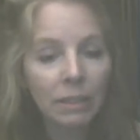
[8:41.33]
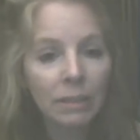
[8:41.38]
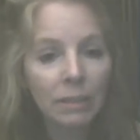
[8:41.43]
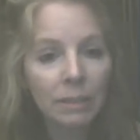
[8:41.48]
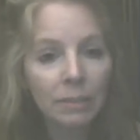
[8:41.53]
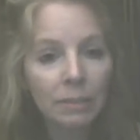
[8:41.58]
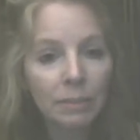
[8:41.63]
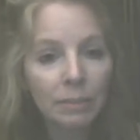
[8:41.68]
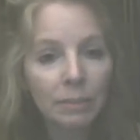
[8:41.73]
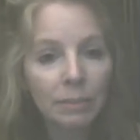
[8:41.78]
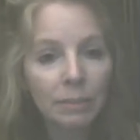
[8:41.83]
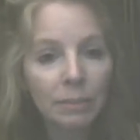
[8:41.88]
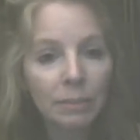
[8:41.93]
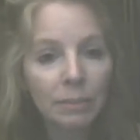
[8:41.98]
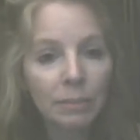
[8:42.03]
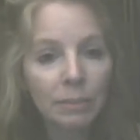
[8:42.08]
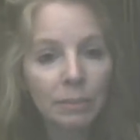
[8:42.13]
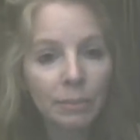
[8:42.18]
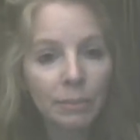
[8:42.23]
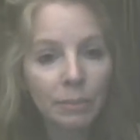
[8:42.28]

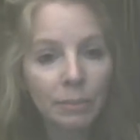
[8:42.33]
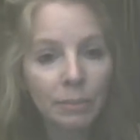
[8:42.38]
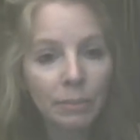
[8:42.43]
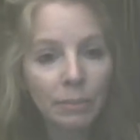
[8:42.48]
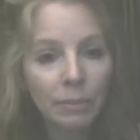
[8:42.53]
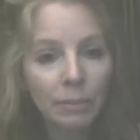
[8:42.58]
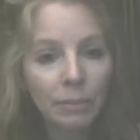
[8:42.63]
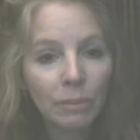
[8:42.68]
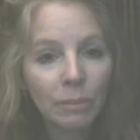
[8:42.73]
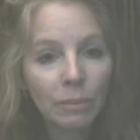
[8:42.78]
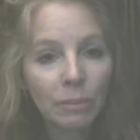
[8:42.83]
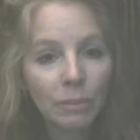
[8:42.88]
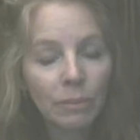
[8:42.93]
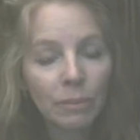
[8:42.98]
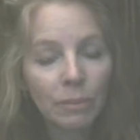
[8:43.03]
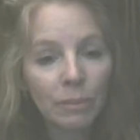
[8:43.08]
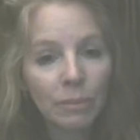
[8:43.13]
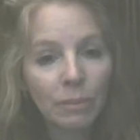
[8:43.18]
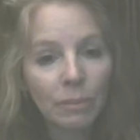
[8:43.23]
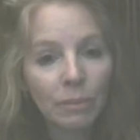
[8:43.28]

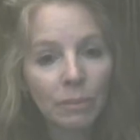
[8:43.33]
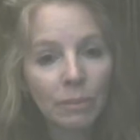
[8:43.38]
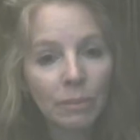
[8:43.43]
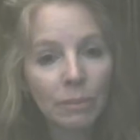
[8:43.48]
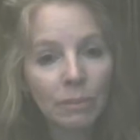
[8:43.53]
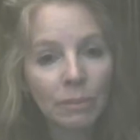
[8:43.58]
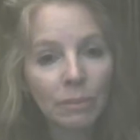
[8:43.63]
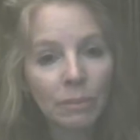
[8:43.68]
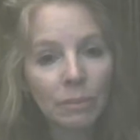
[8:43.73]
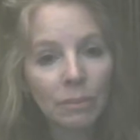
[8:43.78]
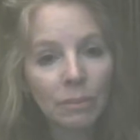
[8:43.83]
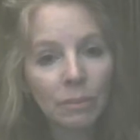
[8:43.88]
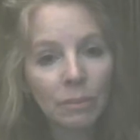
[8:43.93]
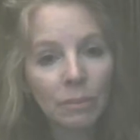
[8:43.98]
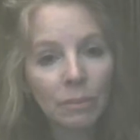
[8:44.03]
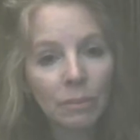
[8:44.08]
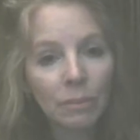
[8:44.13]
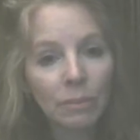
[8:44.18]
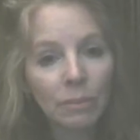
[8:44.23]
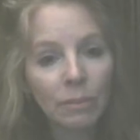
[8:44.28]

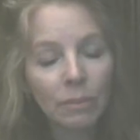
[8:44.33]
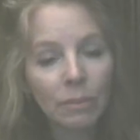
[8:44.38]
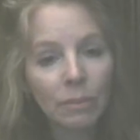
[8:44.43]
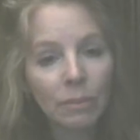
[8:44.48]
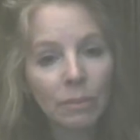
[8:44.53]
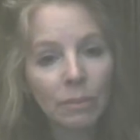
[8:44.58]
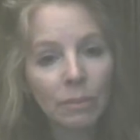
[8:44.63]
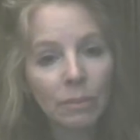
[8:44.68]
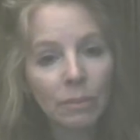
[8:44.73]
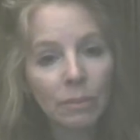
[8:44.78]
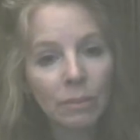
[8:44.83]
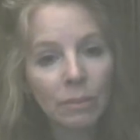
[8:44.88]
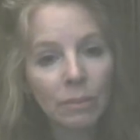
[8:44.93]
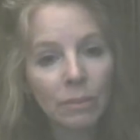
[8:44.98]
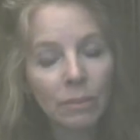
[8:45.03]
Nobody speaks.